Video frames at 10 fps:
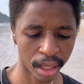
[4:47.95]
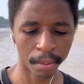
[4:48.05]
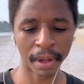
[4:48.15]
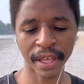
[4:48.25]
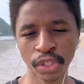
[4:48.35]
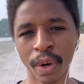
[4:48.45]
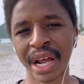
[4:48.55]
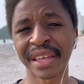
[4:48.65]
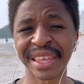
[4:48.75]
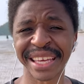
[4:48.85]
But that's what
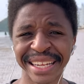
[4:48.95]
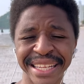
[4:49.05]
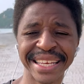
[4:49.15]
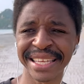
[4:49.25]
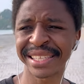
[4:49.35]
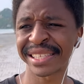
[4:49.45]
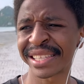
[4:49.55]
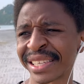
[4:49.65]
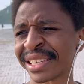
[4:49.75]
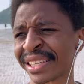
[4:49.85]
I think, at least.
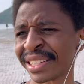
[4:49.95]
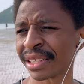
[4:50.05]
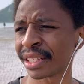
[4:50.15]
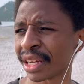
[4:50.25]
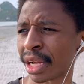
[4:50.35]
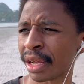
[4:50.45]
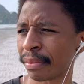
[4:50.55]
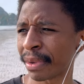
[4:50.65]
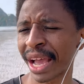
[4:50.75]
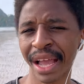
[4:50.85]

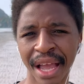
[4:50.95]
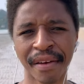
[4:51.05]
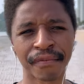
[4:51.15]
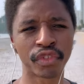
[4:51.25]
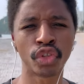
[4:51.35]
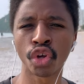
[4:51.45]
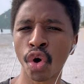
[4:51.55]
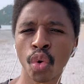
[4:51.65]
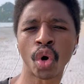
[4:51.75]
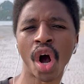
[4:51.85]
I have
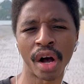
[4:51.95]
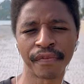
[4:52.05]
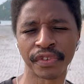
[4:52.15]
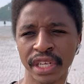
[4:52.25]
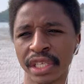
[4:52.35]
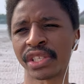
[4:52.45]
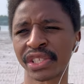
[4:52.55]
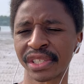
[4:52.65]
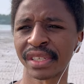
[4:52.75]
no confidence